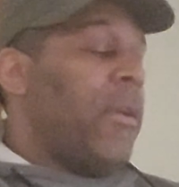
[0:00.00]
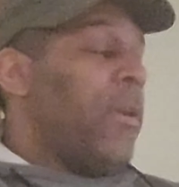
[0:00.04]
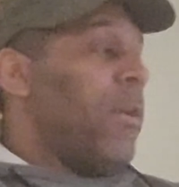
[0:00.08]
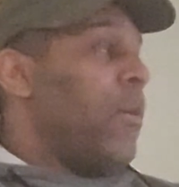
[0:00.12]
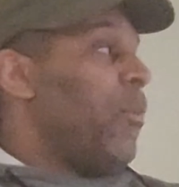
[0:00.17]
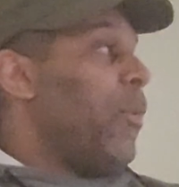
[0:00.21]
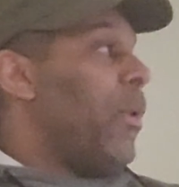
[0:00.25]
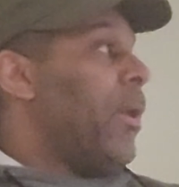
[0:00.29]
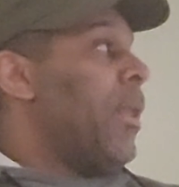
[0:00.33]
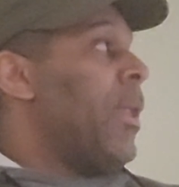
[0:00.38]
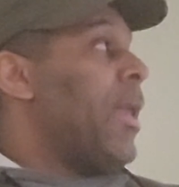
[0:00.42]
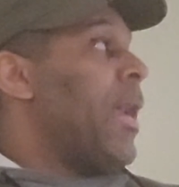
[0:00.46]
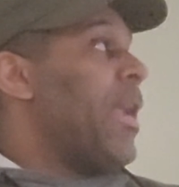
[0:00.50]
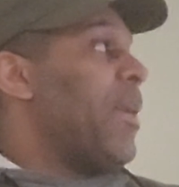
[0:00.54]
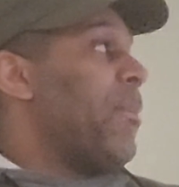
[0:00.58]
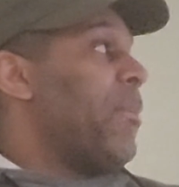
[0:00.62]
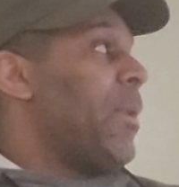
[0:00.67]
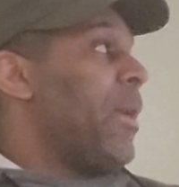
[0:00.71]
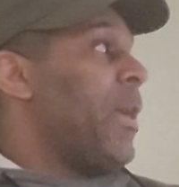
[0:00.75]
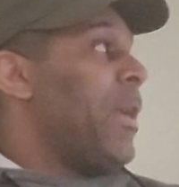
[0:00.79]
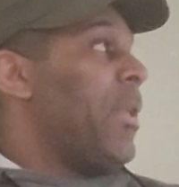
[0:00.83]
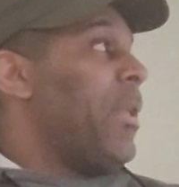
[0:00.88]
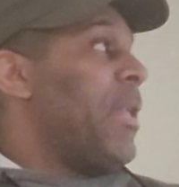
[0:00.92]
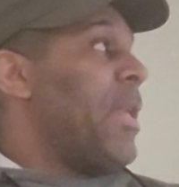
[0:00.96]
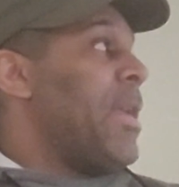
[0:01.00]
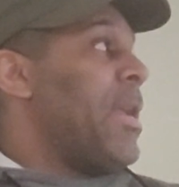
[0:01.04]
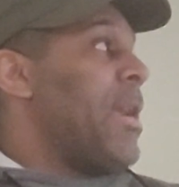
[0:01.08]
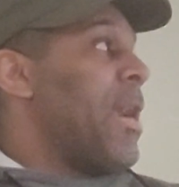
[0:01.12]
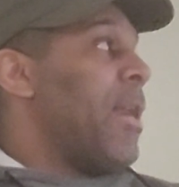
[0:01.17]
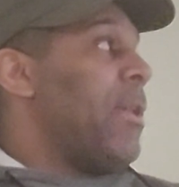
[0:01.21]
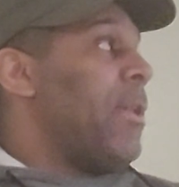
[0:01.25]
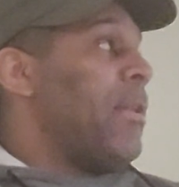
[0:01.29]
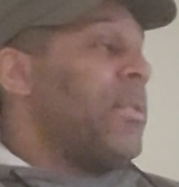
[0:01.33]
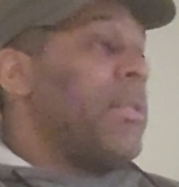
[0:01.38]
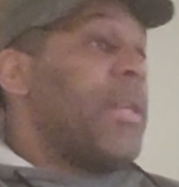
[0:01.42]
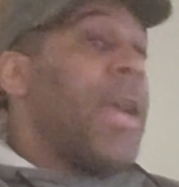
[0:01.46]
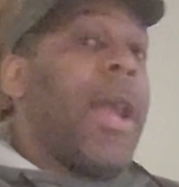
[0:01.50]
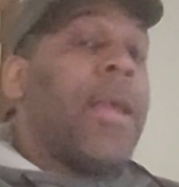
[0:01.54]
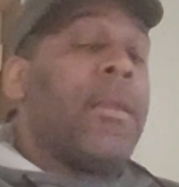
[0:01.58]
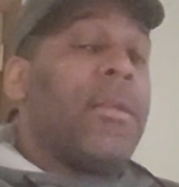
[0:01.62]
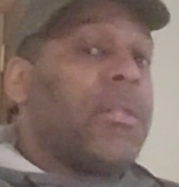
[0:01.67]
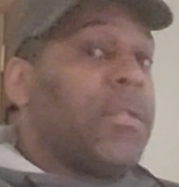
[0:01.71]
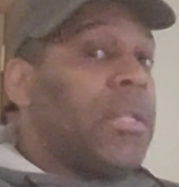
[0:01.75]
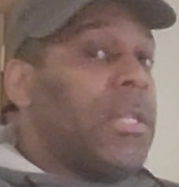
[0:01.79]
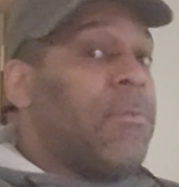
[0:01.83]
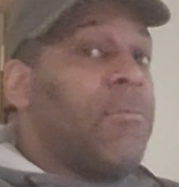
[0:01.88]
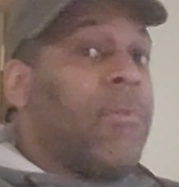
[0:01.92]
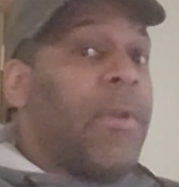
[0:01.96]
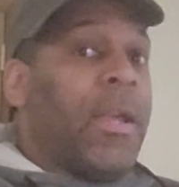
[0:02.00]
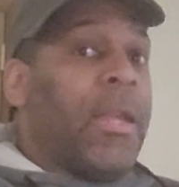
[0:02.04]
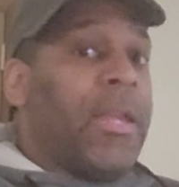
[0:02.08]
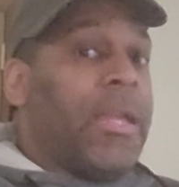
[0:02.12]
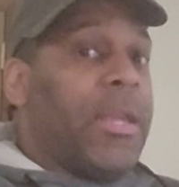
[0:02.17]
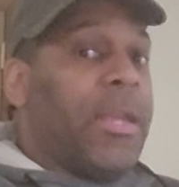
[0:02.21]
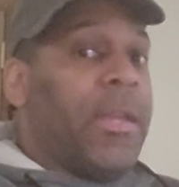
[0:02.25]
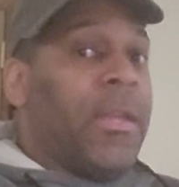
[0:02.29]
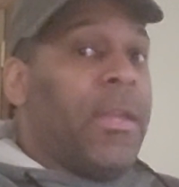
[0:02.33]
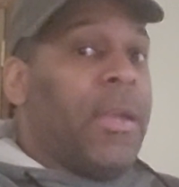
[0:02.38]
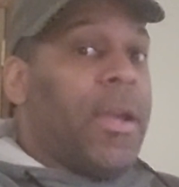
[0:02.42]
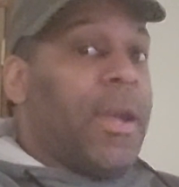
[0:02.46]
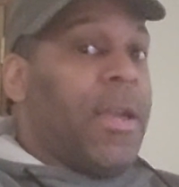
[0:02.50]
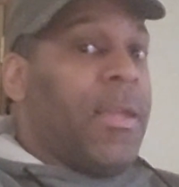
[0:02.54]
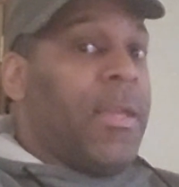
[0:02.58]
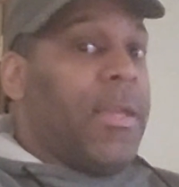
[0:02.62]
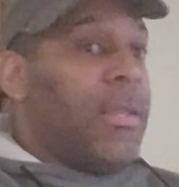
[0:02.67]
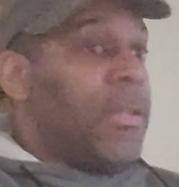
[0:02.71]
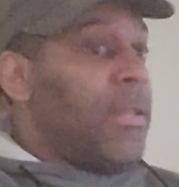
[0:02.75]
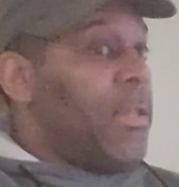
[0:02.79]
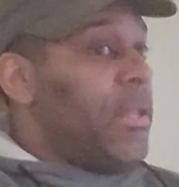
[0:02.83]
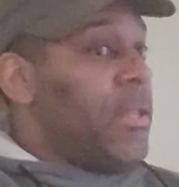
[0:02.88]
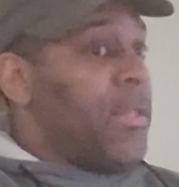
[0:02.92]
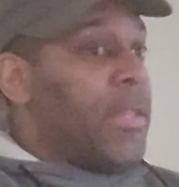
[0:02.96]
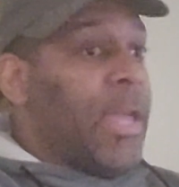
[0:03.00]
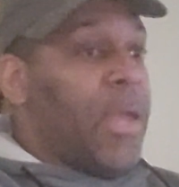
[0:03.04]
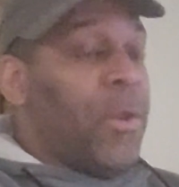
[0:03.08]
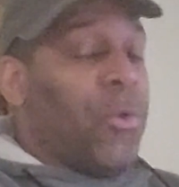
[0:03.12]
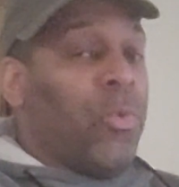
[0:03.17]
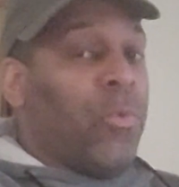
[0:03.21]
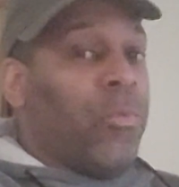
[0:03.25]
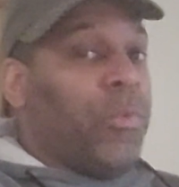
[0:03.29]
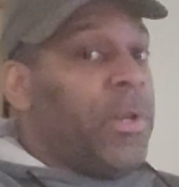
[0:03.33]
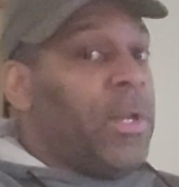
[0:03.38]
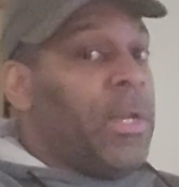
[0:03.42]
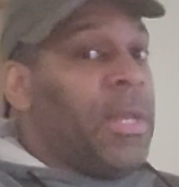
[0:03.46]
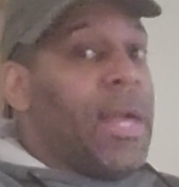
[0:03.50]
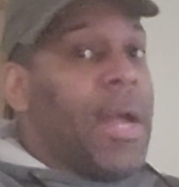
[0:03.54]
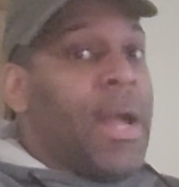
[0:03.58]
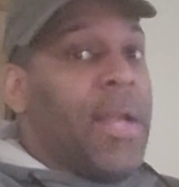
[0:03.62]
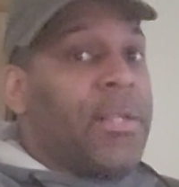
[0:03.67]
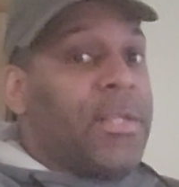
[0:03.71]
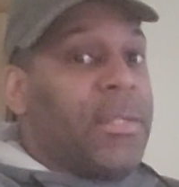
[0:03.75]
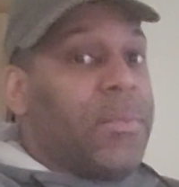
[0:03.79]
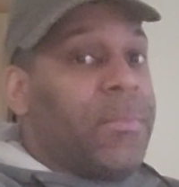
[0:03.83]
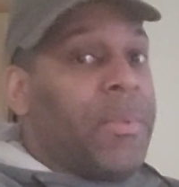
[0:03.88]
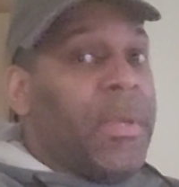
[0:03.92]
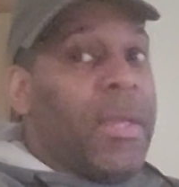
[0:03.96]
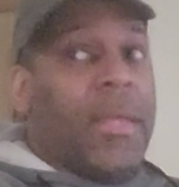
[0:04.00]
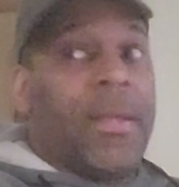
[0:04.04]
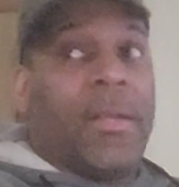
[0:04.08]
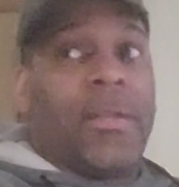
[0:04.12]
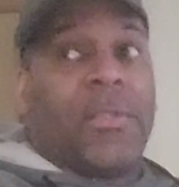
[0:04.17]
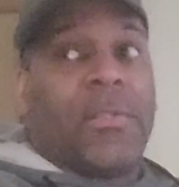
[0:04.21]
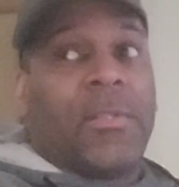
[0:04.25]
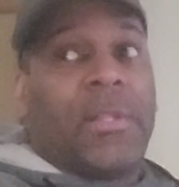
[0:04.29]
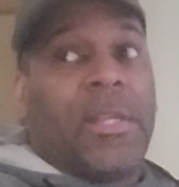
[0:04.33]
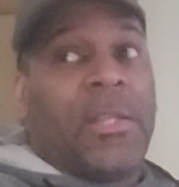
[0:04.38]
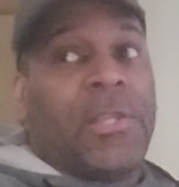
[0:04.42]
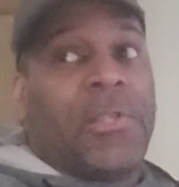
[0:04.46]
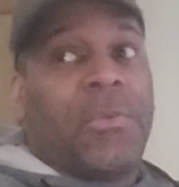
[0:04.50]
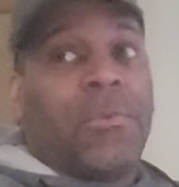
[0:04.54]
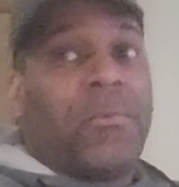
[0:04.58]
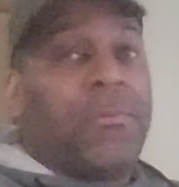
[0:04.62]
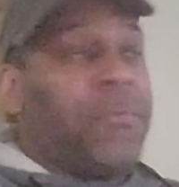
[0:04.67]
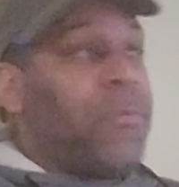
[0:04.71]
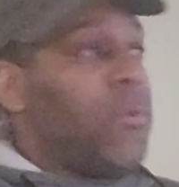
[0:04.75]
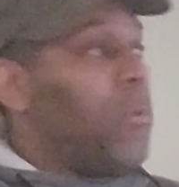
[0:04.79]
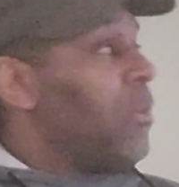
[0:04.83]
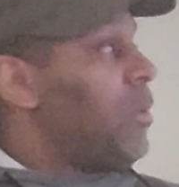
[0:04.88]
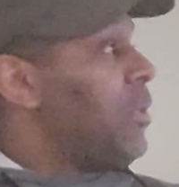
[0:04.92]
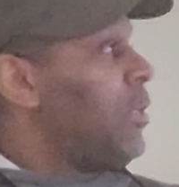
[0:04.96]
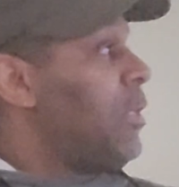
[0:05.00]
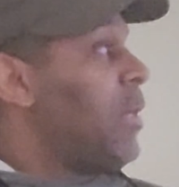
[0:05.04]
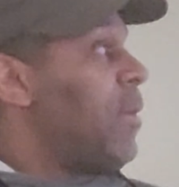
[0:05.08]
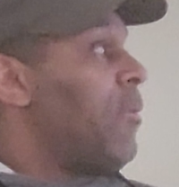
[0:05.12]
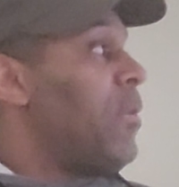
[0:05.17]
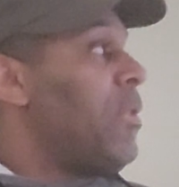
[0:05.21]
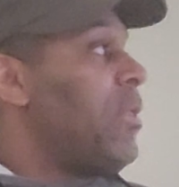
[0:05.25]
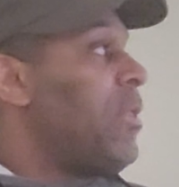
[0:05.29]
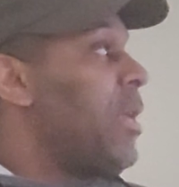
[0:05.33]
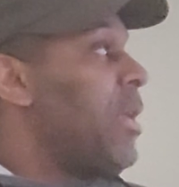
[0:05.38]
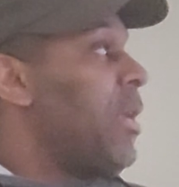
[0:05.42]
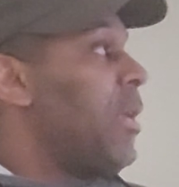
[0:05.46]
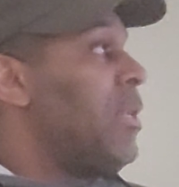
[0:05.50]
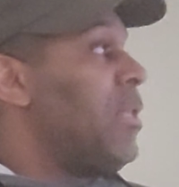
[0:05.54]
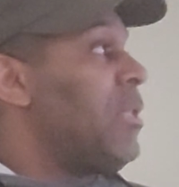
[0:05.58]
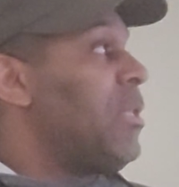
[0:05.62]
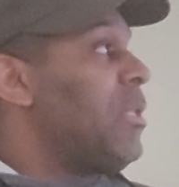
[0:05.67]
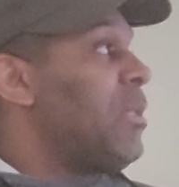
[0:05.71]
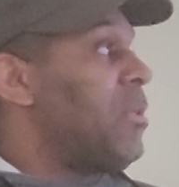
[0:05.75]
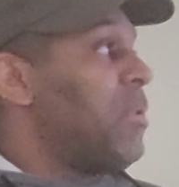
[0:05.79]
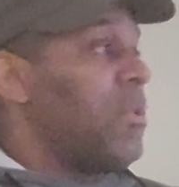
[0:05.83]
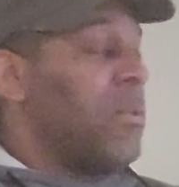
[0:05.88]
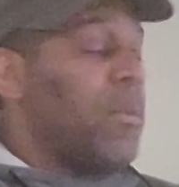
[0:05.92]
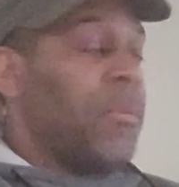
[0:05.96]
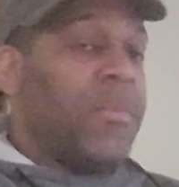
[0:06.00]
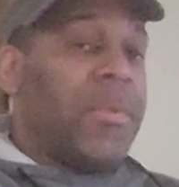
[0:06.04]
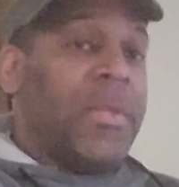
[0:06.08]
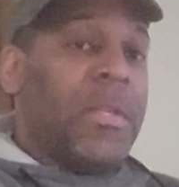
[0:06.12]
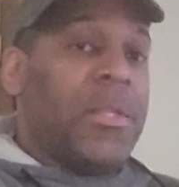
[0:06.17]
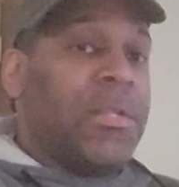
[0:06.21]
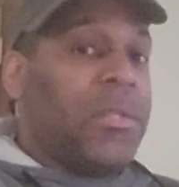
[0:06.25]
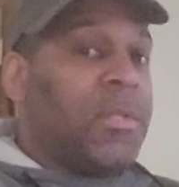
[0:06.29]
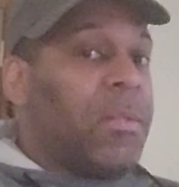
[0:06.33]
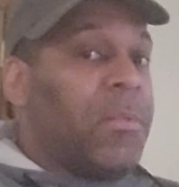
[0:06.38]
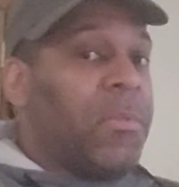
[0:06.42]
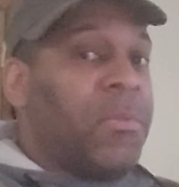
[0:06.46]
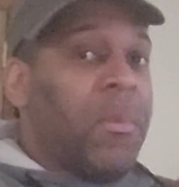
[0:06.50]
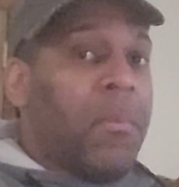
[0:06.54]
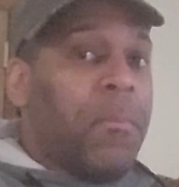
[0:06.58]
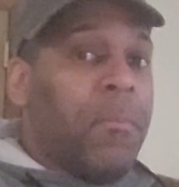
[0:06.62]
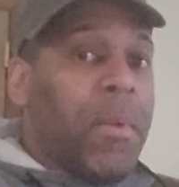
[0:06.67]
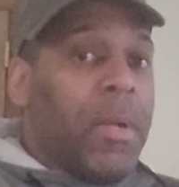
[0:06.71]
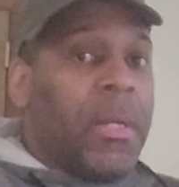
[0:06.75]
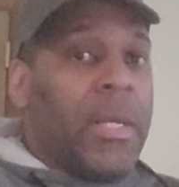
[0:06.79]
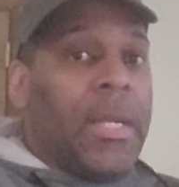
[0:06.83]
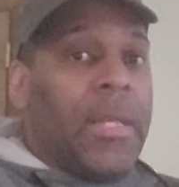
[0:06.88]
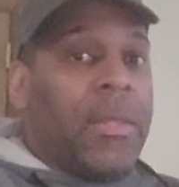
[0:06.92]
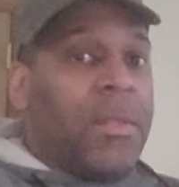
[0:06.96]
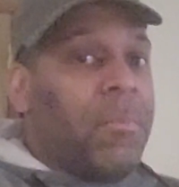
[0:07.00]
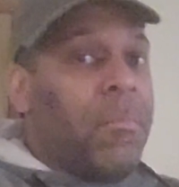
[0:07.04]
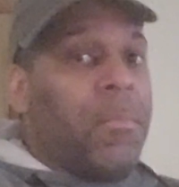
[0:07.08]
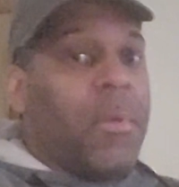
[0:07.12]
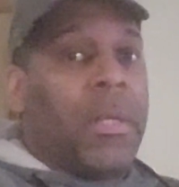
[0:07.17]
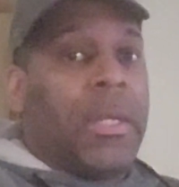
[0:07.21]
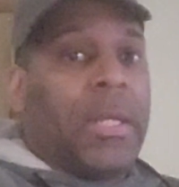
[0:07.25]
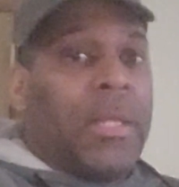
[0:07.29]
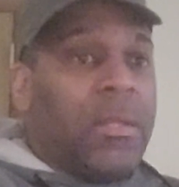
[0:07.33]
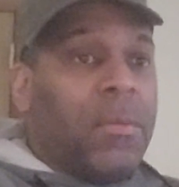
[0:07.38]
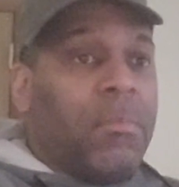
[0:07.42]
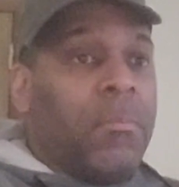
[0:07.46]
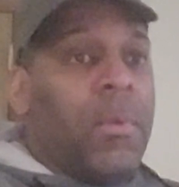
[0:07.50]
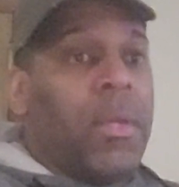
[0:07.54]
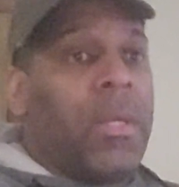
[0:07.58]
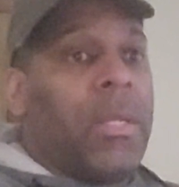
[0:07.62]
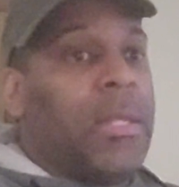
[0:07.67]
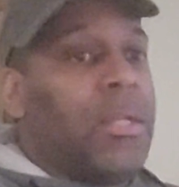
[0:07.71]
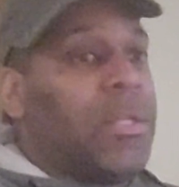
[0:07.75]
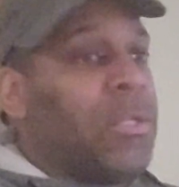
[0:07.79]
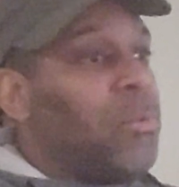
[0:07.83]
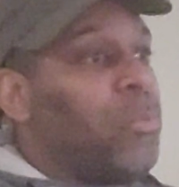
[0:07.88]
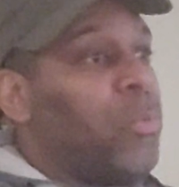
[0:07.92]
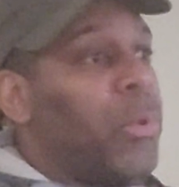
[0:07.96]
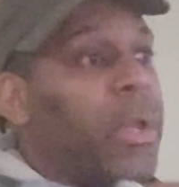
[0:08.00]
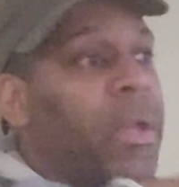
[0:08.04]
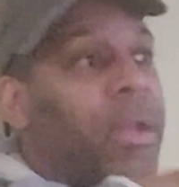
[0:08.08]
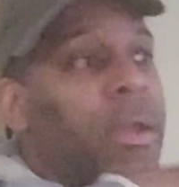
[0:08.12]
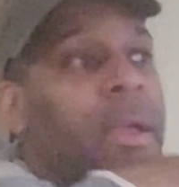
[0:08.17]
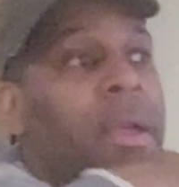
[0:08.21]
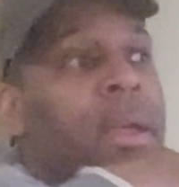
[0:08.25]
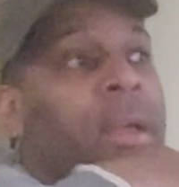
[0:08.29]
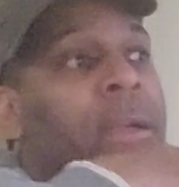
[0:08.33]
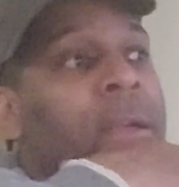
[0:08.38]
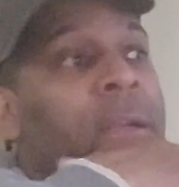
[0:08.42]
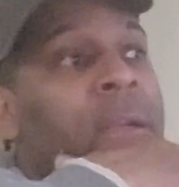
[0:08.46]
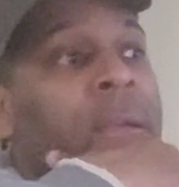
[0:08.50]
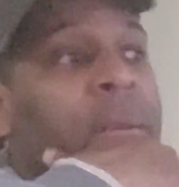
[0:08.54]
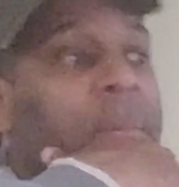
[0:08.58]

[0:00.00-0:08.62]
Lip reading: And we're like, man, they got a dynasty right here. They don't realize it, man, because they're so focused. Everything is this the money, to where,